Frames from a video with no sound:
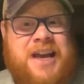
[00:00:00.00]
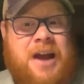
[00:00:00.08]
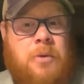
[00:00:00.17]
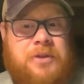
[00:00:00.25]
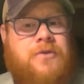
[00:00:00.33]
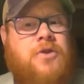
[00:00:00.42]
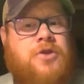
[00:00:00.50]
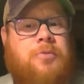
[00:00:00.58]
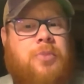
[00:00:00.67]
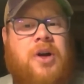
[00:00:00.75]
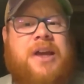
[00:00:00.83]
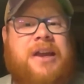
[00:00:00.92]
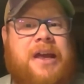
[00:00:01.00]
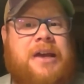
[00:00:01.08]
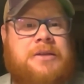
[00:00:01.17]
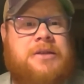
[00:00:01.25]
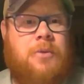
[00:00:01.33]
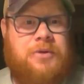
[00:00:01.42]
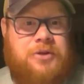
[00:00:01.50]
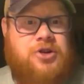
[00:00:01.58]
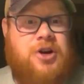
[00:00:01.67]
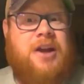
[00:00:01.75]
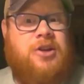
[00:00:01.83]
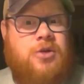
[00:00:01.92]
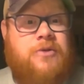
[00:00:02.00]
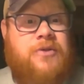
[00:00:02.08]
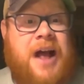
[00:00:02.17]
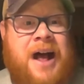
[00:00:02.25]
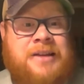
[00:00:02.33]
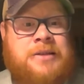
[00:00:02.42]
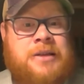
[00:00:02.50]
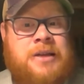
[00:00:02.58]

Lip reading: kind of what the future booking is and what they're trying to do with guys.